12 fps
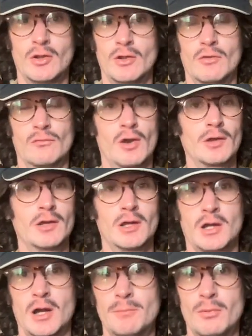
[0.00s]
running a
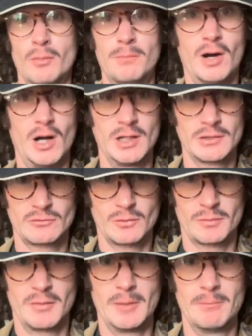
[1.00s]
couple pods
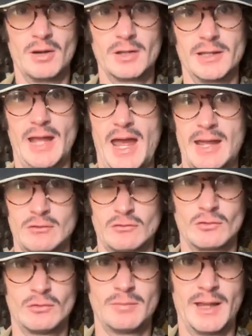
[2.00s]
with my buddy
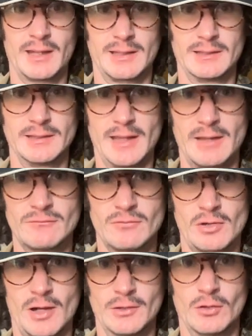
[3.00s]
Axel back in
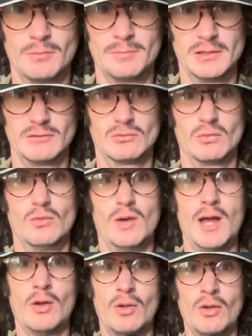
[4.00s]
Denver. I hope he's
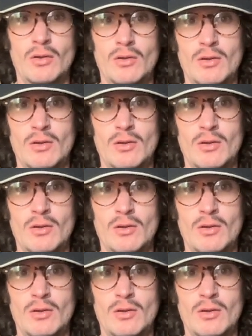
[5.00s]
well.